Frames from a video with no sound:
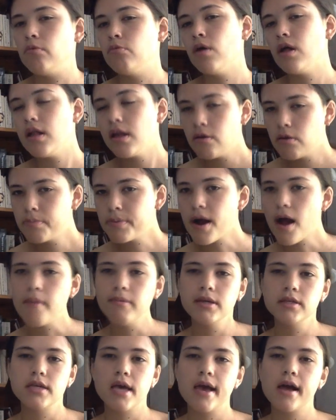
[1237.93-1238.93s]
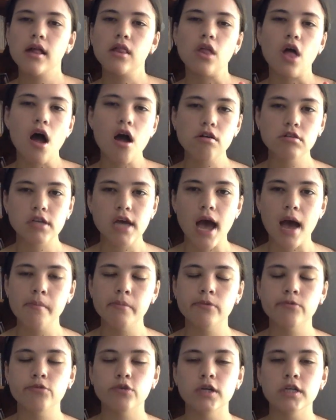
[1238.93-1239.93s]
well, it will probably take a long time
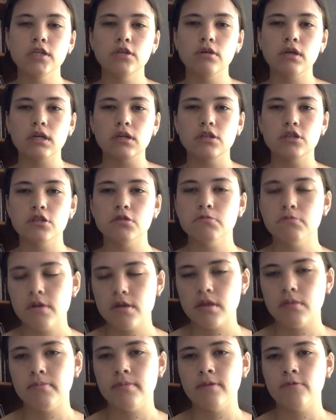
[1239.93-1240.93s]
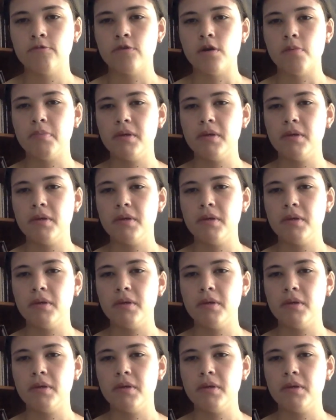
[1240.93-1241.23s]
before you get into a rhythm of where